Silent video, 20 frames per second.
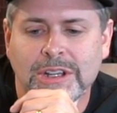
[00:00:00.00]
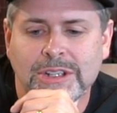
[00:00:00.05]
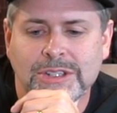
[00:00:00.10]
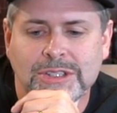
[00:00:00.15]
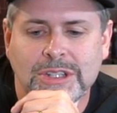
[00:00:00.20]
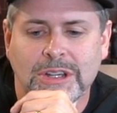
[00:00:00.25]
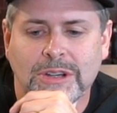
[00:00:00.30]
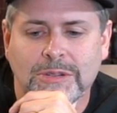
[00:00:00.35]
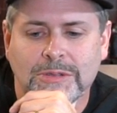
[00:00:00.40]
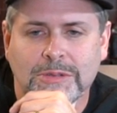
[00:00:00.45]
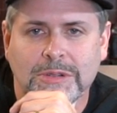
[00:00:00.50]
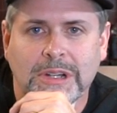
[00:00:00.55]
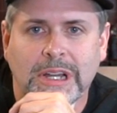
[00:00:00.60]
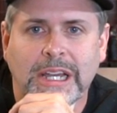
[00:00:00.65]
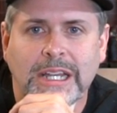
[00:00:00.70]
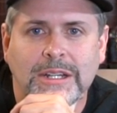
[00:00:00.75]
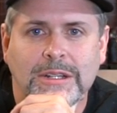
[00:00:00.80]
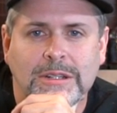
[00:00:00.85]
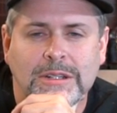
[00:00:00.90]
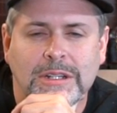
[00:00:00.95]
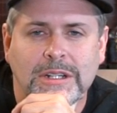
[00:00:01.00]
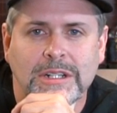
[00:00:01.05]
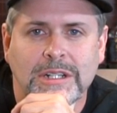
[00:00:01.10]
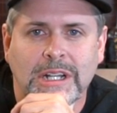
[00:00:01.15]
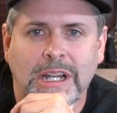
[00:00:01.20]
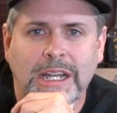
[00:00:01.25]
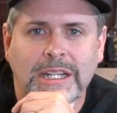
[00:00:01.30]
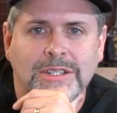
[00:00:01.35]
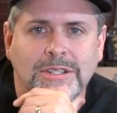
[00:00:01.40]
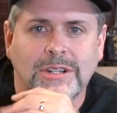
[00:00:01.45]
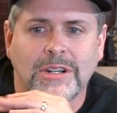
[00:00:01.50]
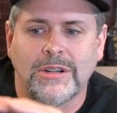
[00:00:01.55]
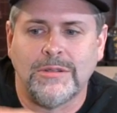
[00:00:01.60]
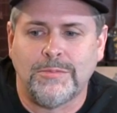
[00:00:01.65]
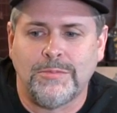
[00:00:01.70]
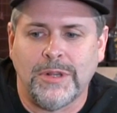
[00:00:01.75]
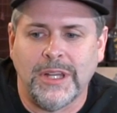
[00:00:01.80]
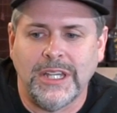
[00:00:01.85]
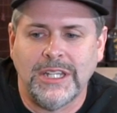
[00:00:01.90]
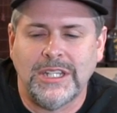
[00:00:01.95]
So I
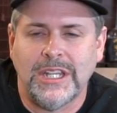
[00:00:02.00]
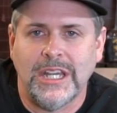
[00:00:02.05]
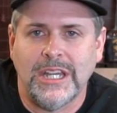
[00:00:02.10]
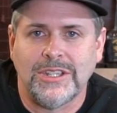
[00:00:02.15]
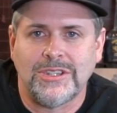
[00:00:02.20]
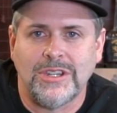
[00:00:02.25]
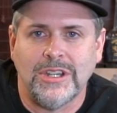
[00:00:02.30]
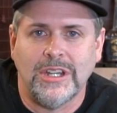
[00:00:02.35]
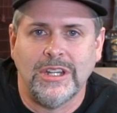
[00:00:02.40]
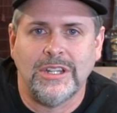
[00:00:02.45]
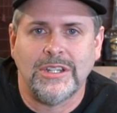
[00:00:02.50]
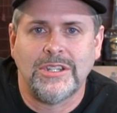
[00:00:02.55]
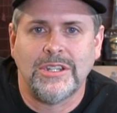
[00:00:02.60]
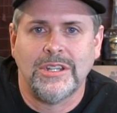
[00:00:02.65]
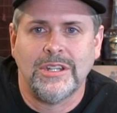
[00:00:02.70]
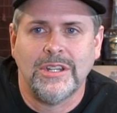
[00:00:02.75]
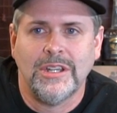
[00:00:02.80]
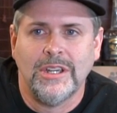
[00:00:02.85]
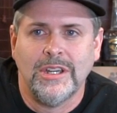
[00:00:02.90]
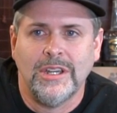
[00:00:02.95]
start play testing it.